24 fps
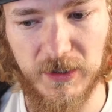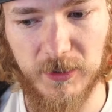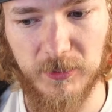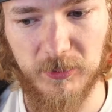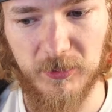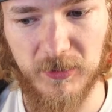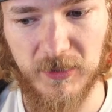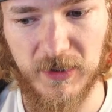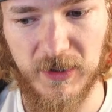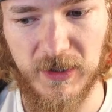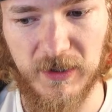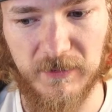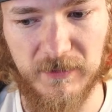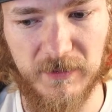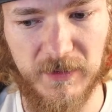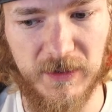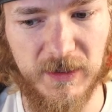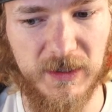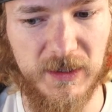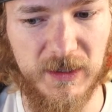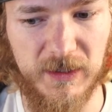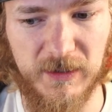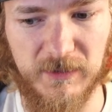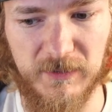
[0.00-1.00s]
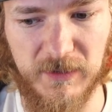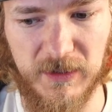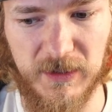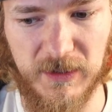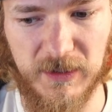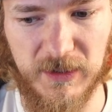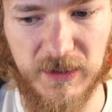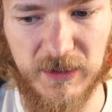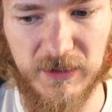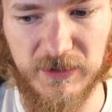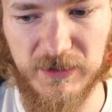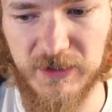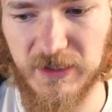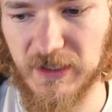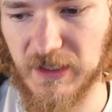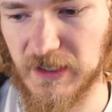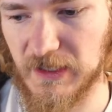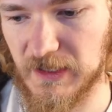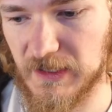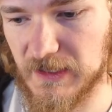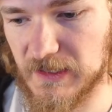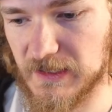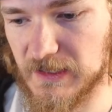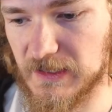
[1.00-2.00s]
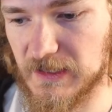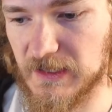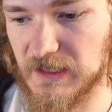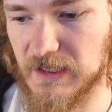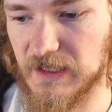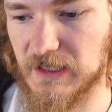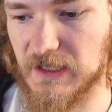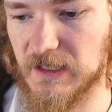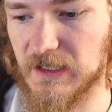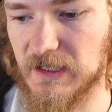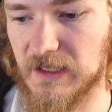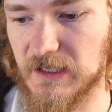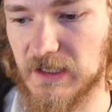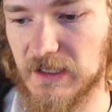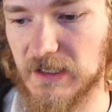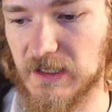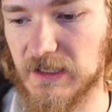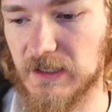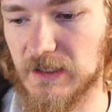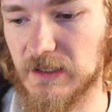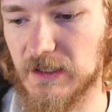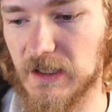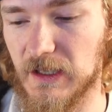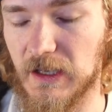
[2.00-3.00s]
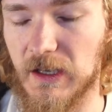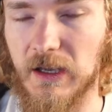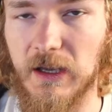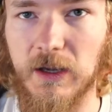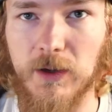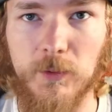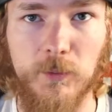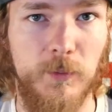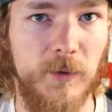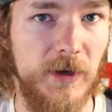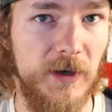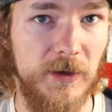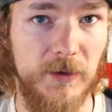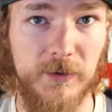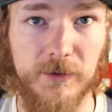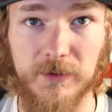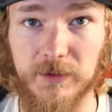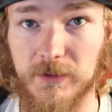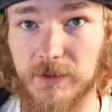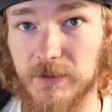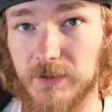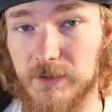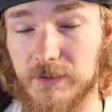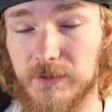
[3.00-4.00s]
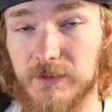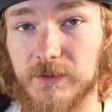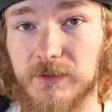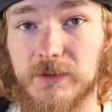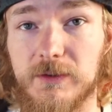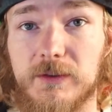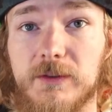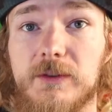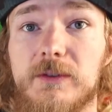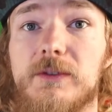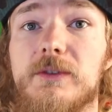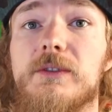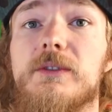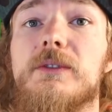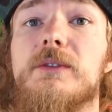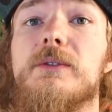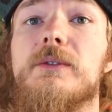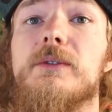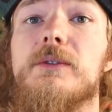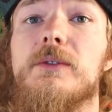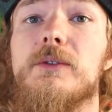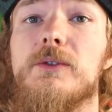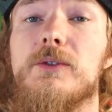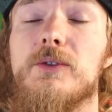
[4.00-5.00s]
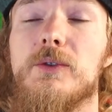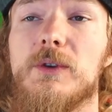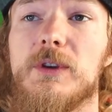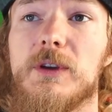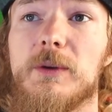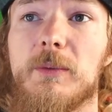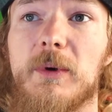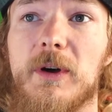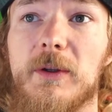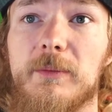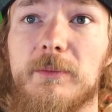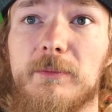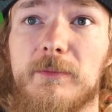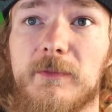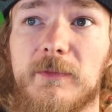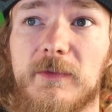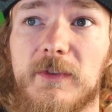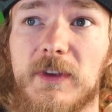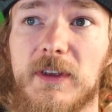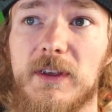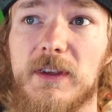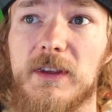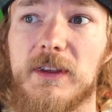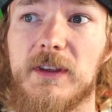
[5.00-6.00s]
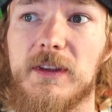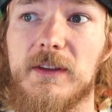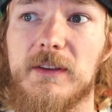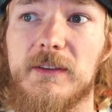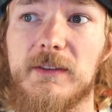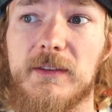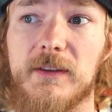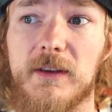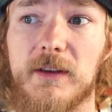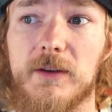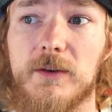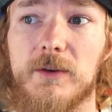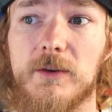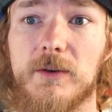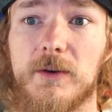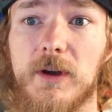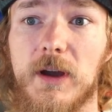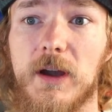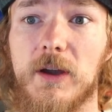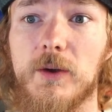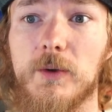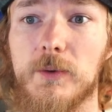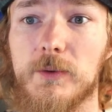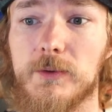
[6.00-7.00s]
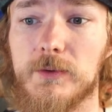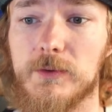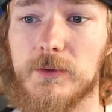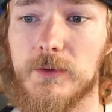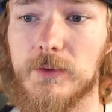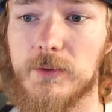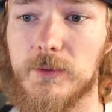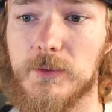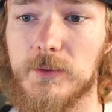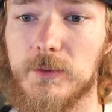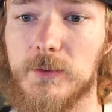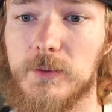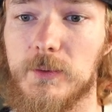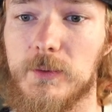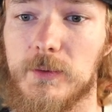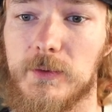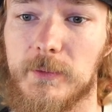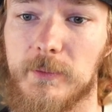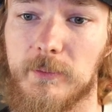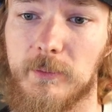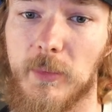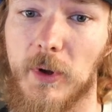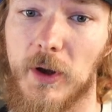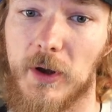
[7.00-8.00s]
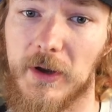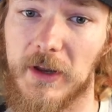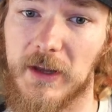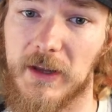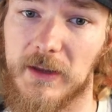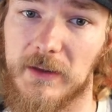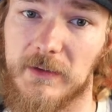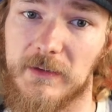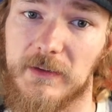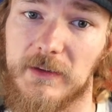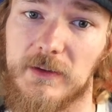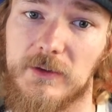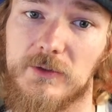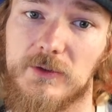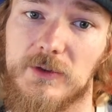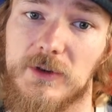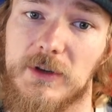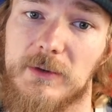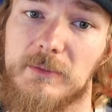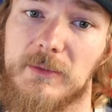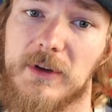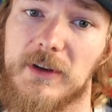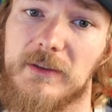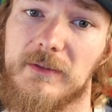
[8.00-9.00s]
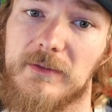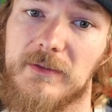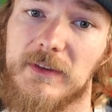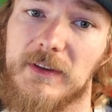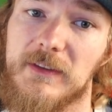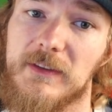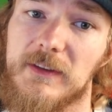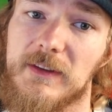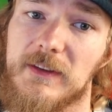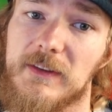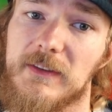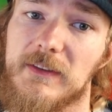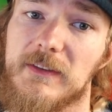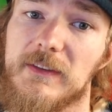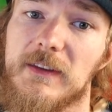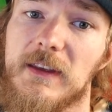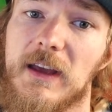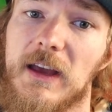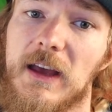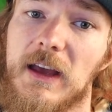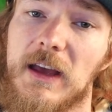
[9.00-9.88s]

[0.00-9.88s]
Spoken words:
up, I think, having internet and went on doing about things. I also spotted during my visits